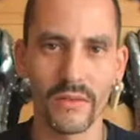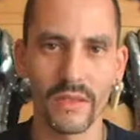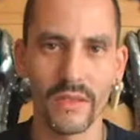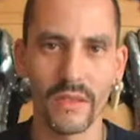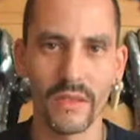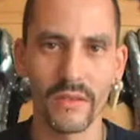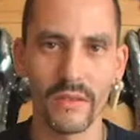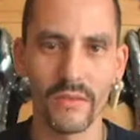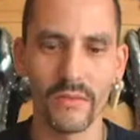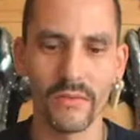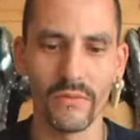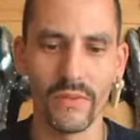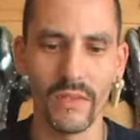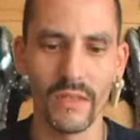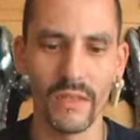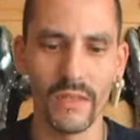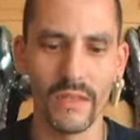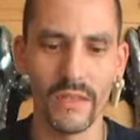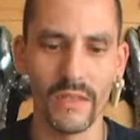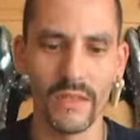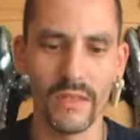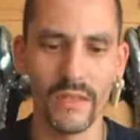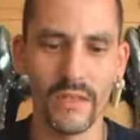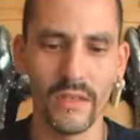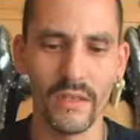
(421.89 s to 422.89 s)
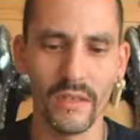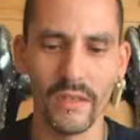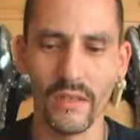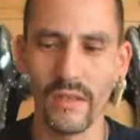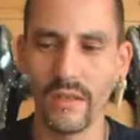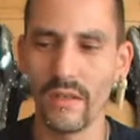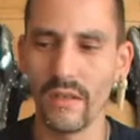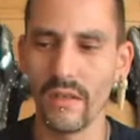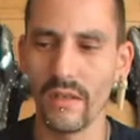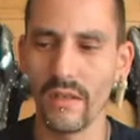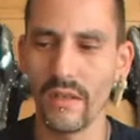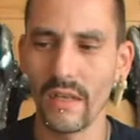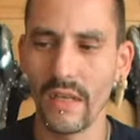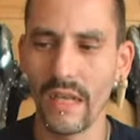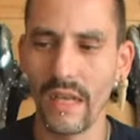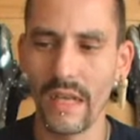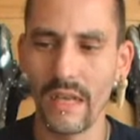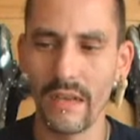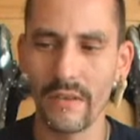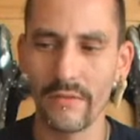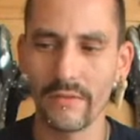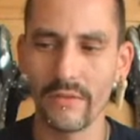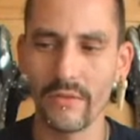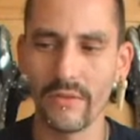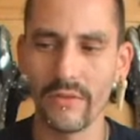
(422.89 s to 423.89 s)
then you really
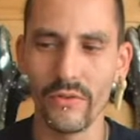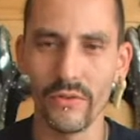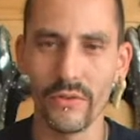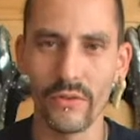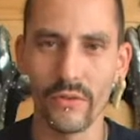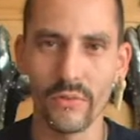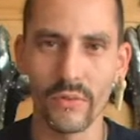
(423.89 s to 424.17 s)
have to do